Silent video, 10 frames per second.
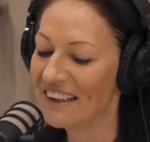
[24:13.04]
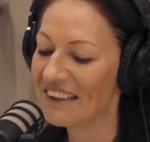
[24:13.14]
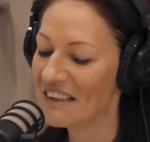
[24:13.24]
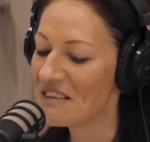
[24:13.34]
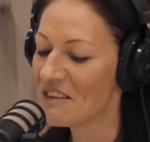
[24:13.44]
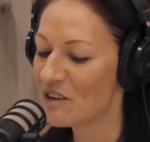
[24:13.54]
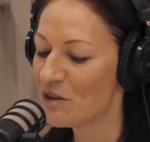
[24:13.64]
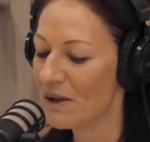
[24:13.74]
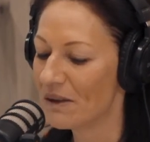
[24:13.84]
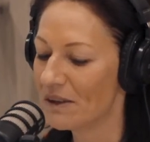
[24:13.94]
Let's talk
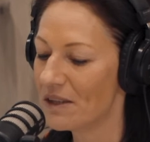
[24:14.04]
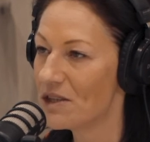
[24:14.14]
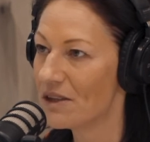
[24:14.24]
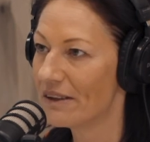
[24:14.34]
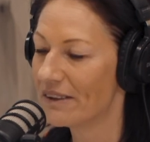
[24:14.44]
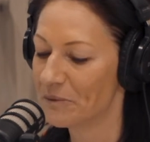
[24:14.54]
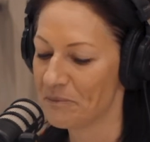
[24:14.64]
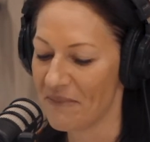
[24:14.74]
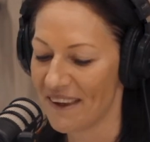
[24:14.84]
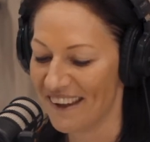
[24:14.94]
about HR.
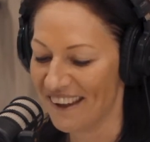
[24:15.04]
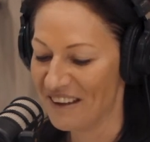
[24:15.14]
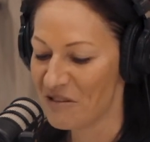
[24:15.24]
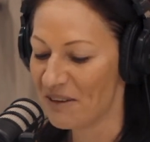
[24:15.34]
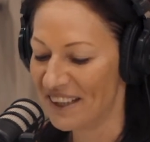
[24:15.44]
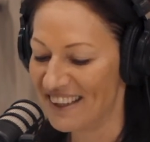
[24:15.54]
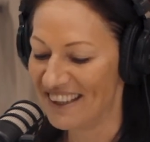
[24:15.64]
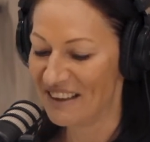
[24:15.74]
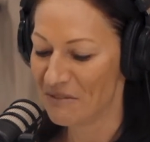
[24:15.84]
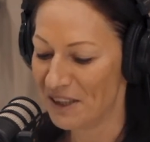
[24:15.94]
When
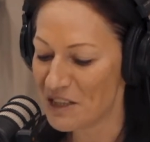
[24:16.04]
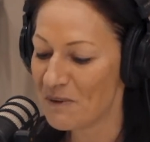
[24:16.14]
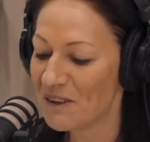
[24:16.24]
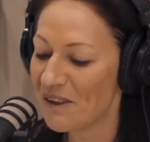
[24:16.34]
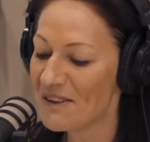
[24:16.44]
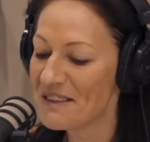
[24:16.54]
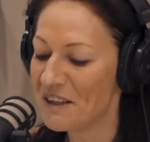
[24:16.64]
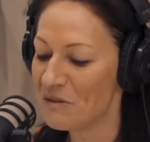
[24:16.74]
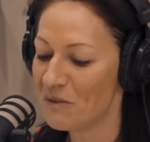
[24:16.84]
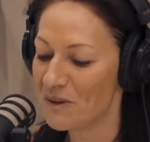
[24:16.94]
Lisbeth Claus and
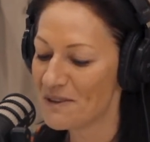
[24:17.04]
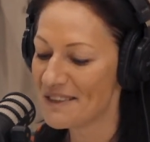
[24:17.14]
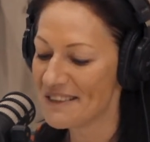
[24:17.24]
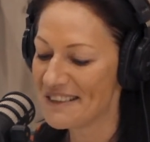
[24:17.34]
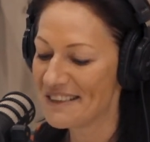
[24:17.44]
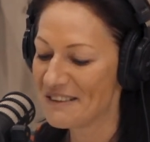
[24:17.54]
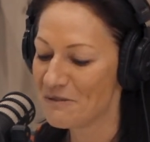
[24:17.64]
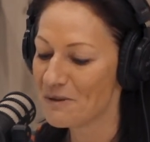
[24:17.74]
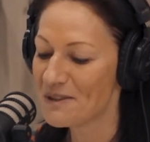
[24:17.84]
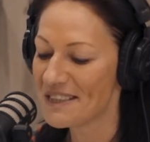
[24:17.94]
I wrote
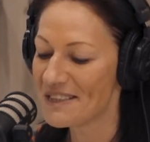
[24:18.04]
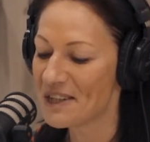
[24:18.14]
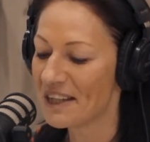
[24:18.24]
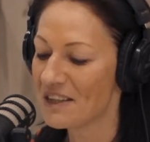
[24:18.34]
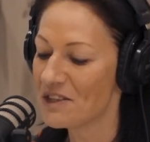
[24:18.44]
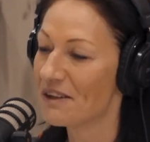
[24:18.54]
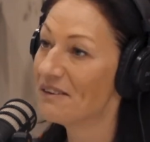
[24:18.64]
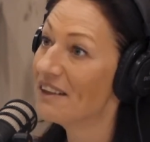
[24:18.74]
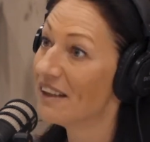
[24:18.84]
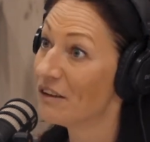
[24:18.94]
ZigZagHR
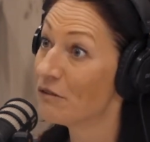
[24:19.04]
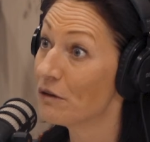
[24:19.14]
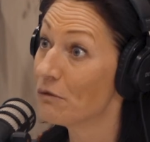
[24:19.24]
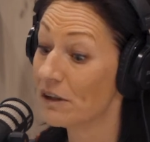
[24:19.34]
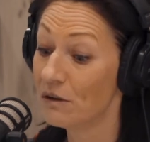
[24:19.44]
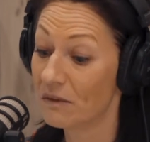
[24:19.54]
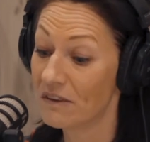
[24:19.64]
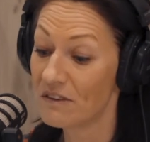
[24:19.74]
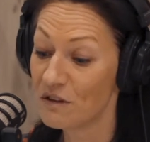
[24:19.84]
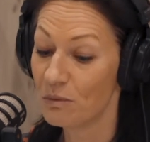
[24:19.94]
together, we really
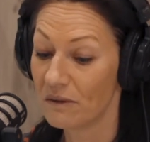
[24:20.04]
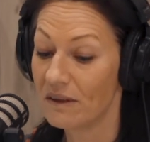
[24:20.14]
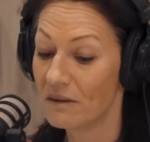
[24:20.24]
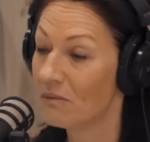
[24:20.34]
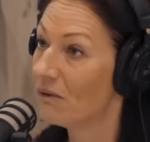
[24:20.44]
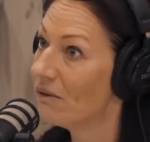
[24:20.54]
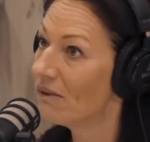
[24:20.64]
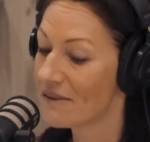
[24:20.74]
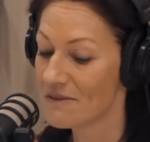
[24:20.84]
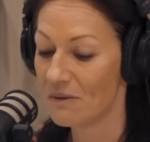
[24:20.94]
wanted to break the
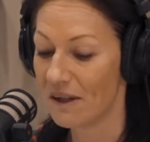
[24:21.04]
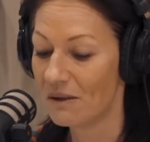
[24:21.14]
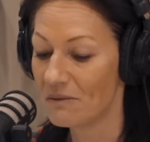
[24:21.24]
mold as well.